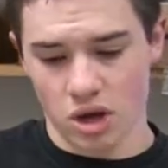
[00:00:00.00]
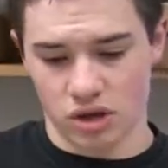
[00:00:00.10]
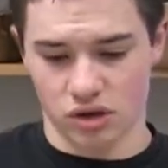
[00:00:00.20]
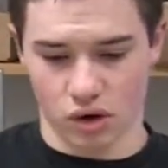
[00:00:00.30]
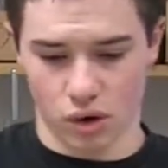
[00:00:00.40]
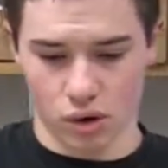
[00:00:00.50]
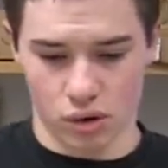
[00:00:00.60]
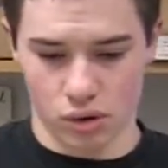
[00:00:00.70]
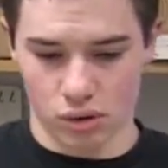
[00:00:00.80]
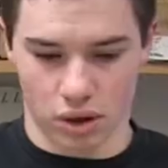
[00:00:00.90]

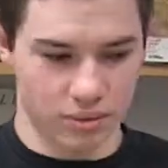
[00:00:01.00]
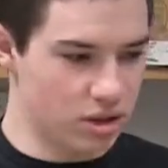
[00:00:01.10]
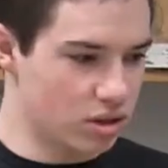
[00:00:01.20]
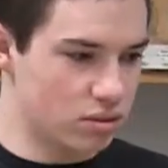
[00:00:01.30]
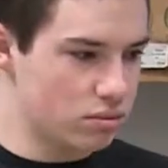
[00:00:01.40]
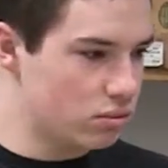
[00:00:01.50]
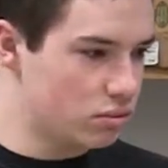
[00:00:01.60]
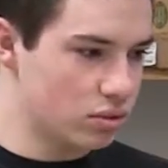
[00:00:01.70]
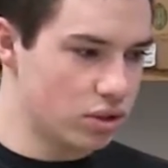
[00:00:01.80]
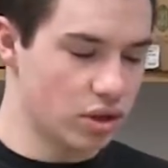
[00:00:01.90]
So, I mean,
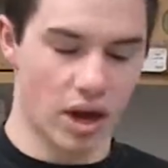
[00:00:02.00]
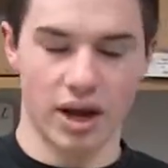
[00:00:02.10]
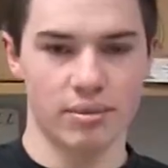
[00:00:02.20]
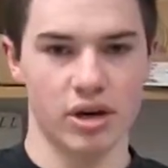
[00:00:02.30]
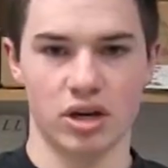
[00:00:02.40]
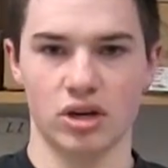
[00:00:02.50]
anybody